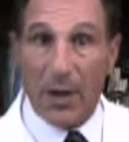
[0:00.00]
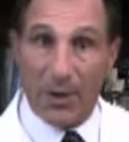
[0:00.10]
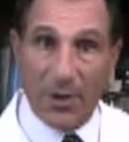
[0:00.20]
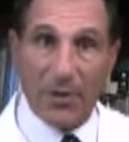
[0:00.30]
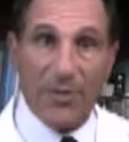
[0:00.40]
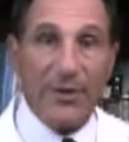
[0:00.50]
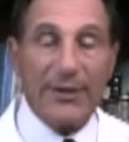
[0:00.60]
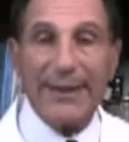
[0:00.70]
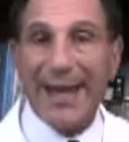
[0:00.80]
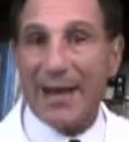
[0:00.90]
Another thing
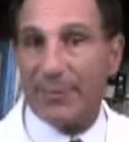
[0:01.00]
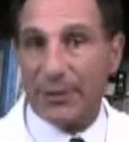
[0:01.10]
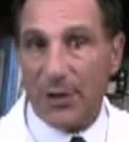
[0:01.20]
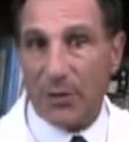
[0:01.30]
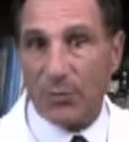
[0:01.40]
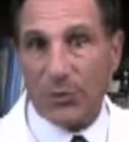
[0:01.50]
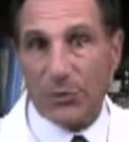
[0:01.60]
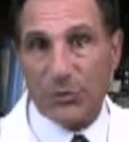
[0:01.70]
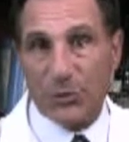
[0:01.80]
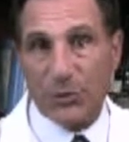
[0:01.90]
that can be done with the
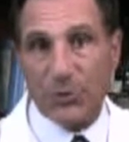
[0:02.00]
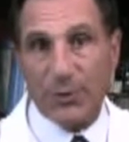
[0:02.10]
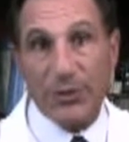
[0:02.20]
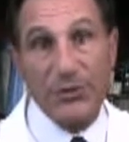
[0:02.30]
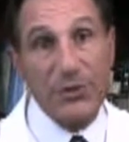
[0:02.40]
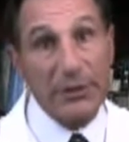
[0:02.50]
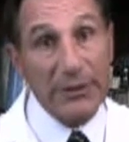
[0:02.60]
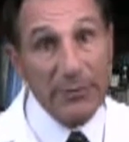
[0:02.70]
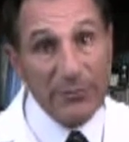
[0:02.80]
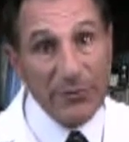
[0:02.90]
surgery is the
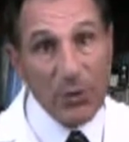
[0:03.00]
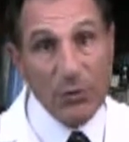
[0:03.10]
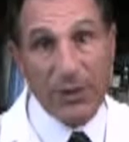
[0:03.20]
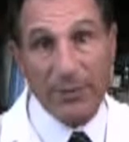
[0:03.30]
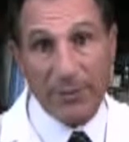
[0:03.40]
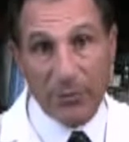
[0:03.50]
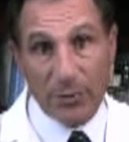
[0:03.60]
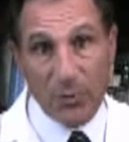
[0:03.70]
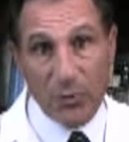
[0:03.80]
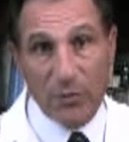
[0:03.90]
lymph nodes can be
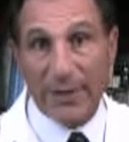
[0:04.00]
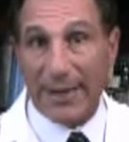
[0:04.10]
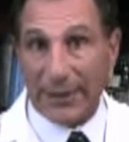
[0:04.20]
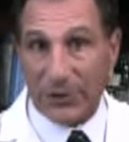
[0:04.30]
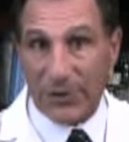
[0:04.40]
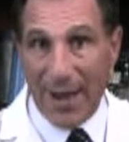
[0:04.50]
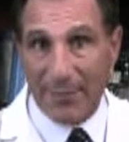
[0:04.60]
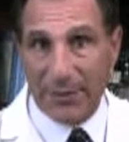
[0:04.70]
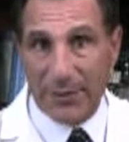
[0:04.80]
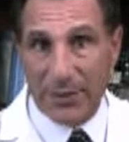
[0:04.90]
removed and
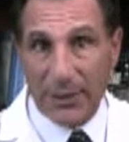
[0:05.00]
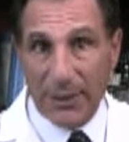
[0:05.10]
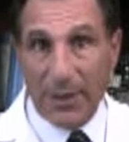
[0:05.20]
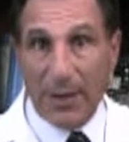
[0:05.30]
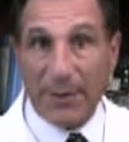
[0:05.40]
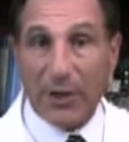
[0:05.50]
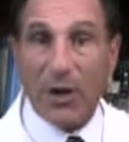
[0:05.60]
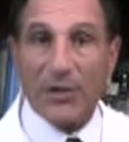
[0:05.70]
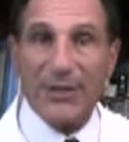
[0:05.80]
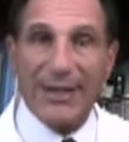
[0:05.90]
examined
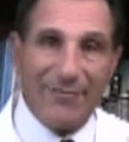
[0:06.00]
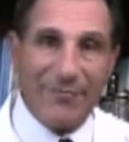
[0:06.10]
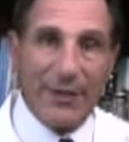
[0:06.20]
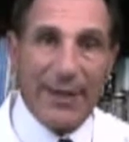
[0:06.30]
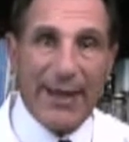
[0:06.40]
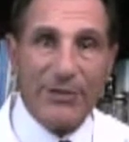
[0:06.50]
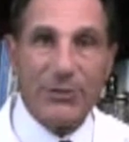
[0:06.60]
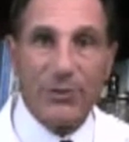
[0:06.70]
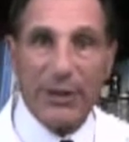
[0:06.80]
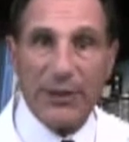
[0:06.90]
because if the
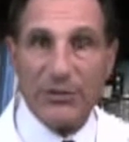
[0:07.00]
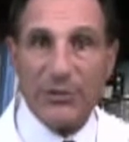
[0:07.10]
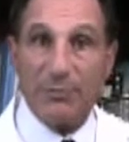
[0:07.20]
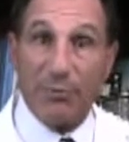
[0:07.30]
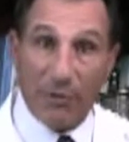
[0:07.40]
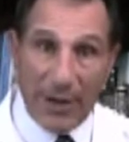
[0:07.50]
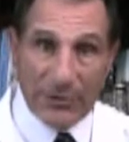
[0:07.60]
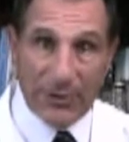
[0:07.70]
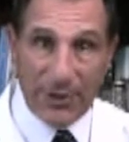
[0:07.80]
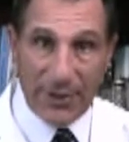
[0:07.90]
cancer is
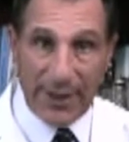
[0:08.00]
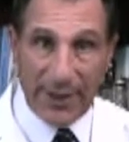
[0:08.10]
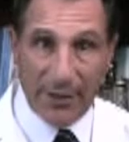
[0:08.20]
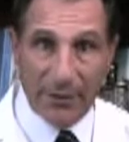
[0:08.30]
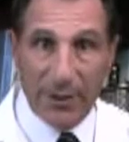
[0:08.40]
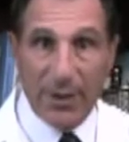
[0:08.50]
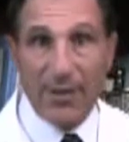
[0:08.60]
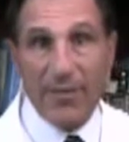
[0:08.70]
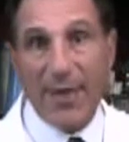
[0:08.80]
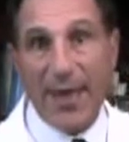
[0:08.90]
present there,
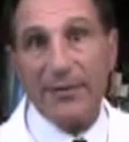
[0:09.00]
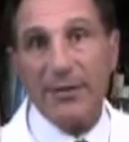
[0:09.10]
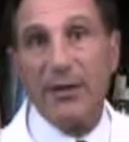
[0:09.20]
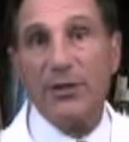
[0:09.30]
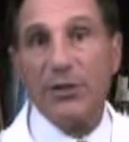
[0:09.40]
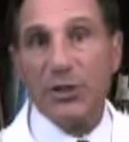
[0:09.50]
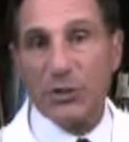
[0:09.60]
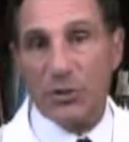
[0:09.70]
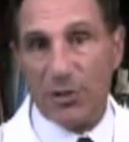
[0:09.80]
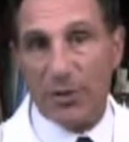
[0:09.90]
then
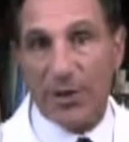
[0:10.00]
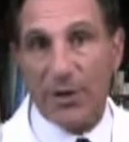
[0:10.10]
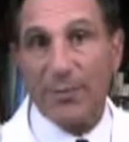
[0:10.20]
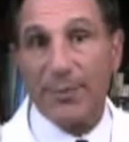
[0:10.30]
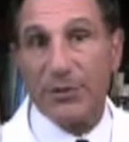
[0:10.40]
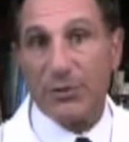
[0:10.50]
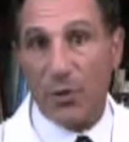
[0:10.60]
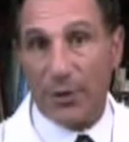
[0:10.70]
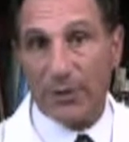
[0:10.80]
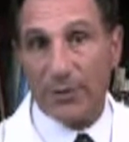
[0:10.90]
additional therapy is
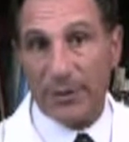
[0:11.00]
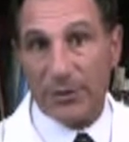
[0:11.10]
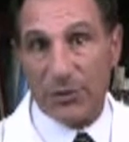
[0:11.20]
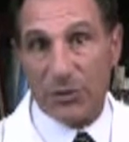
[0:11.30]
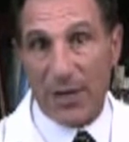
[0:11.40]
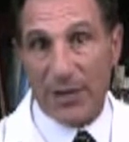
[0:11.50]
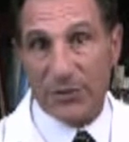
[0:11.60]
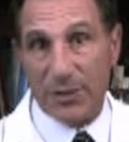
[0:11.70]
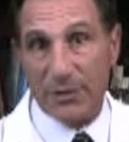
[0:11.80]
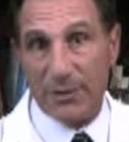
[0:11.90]
going to be
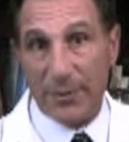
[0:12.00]
suggested.